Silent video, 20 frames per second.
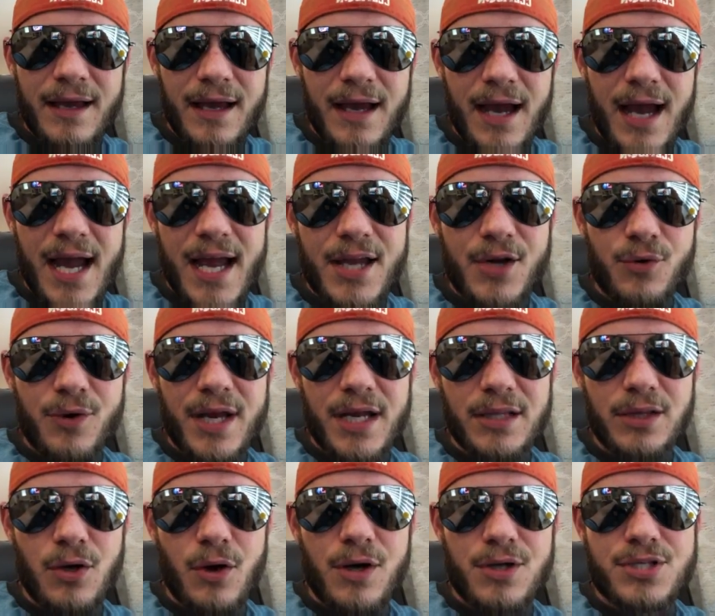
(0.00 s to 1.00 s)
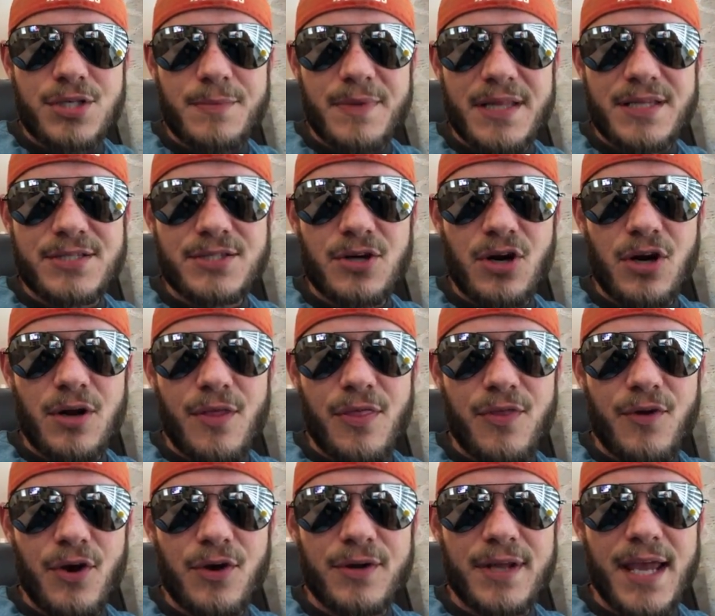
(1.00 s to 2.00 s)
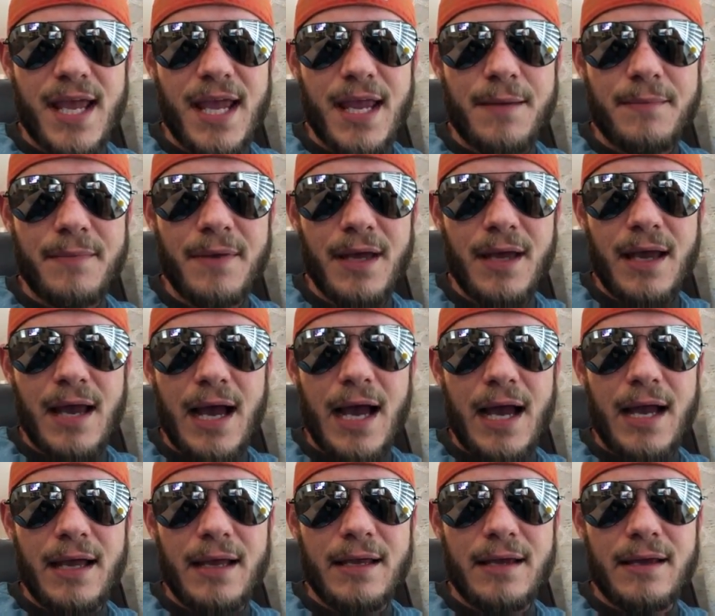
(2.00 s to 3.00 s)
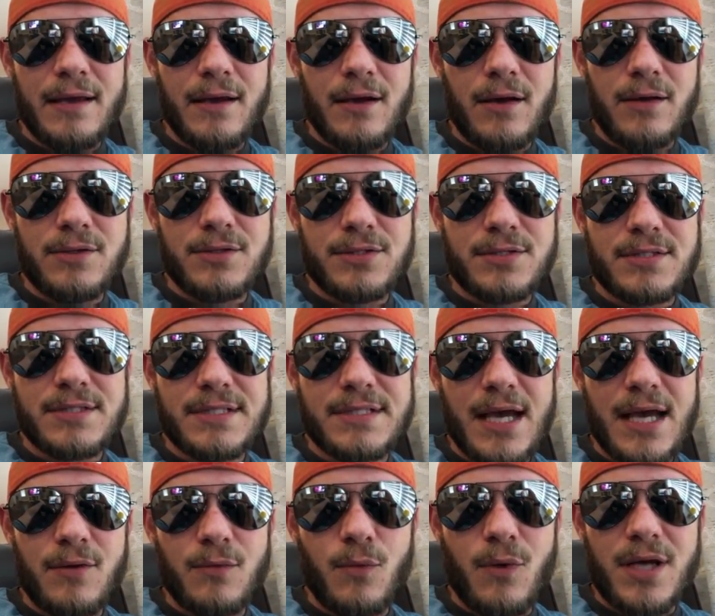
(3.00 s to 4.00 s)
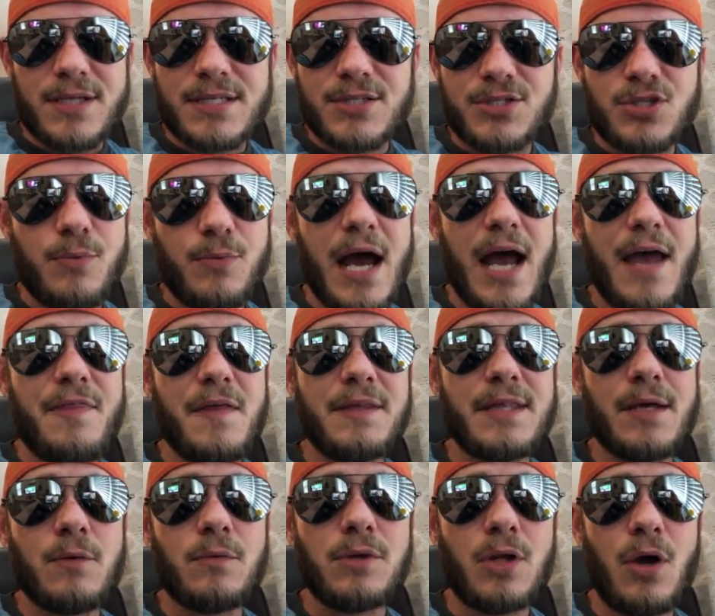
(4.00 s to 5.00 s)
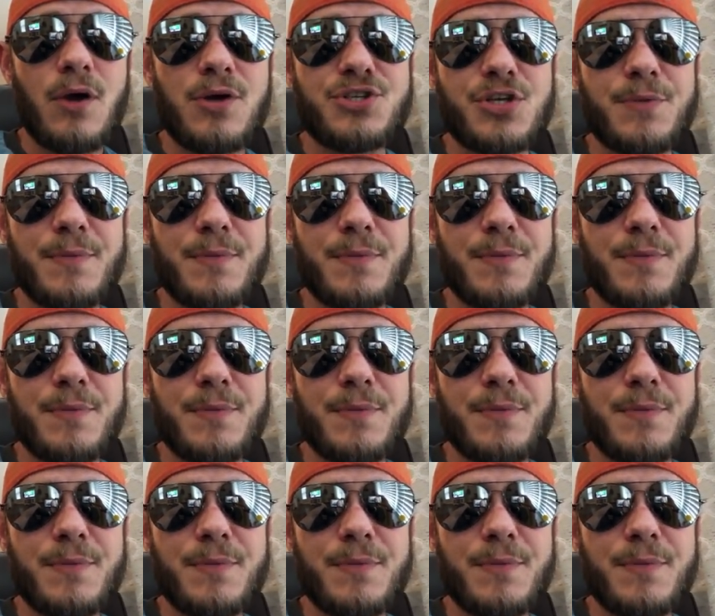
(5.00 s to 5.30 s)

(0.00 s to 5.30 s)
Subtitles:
I agree. Lawrence should be the starter of the 3rd game. Stout and Watson, 2. I think that Lawrence should be the